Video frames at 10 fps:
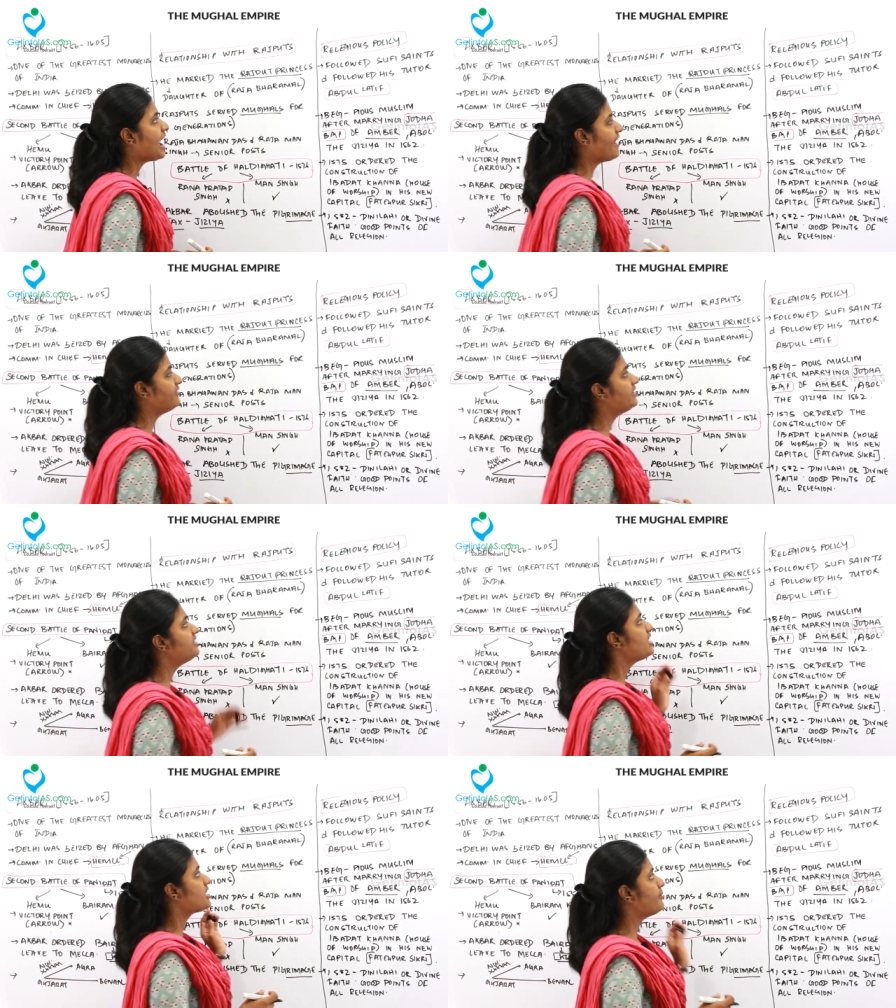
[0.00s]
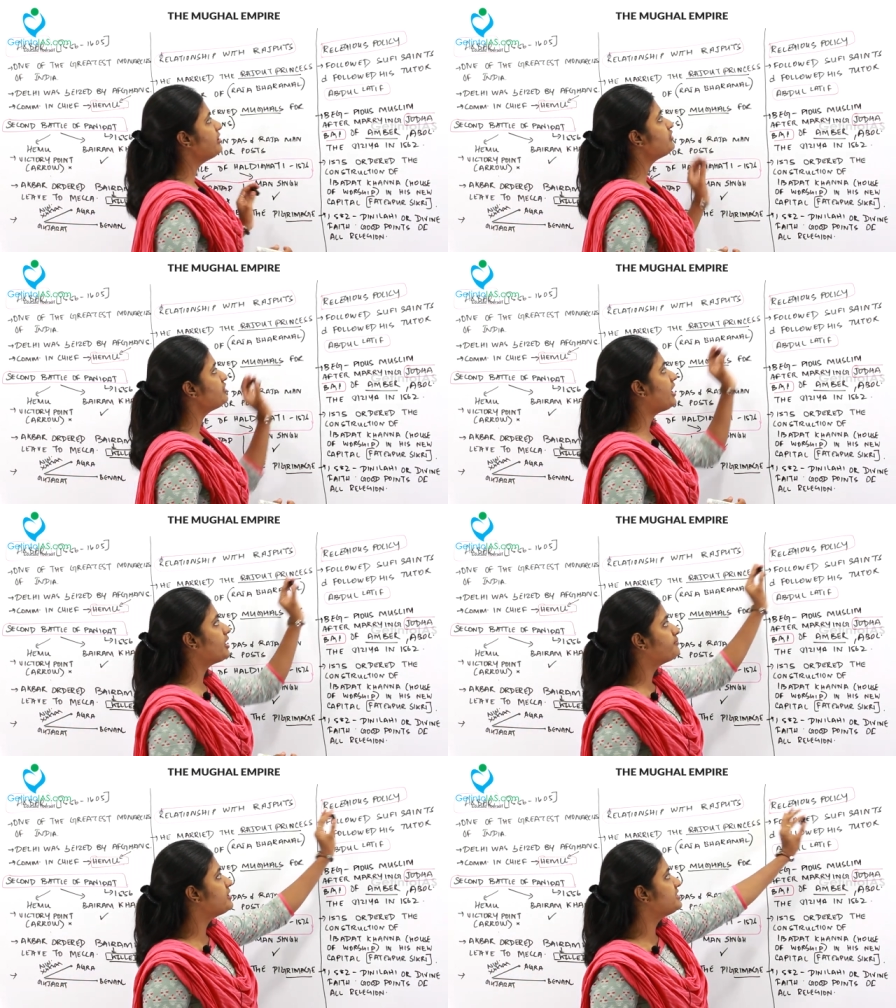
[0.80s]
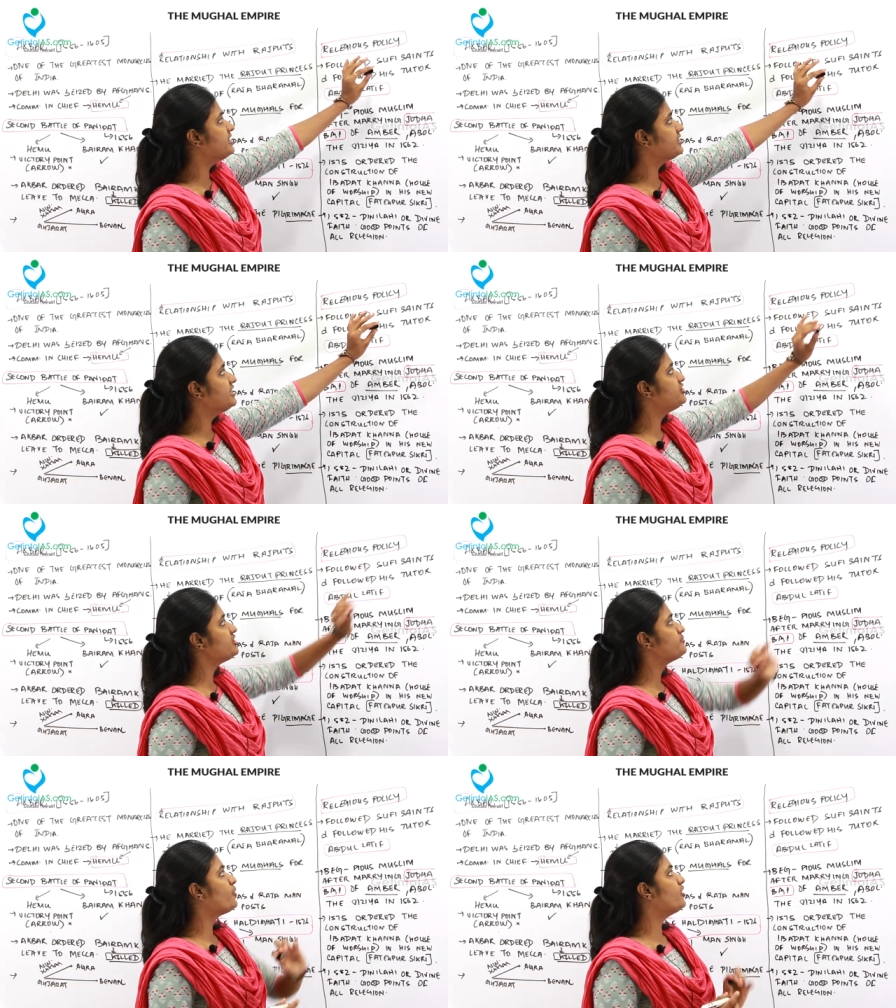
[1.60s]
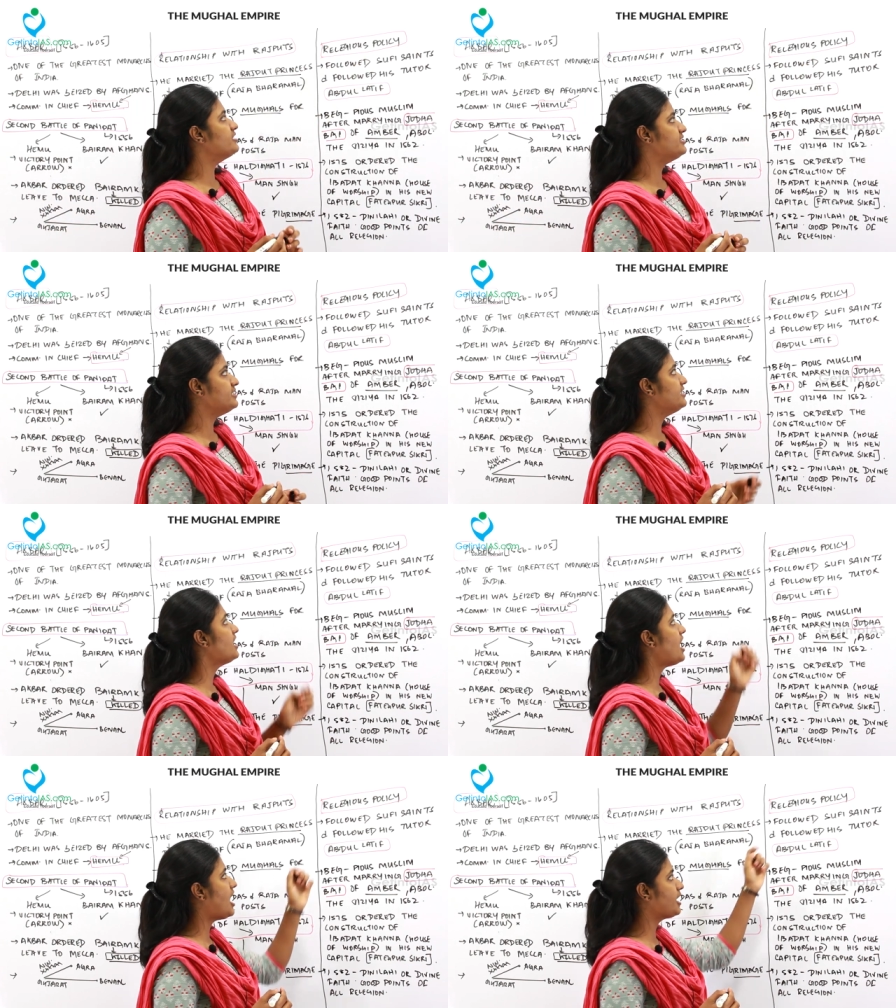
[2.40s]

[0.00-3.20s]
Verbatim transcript: And then coming to the Akbar's religious policy,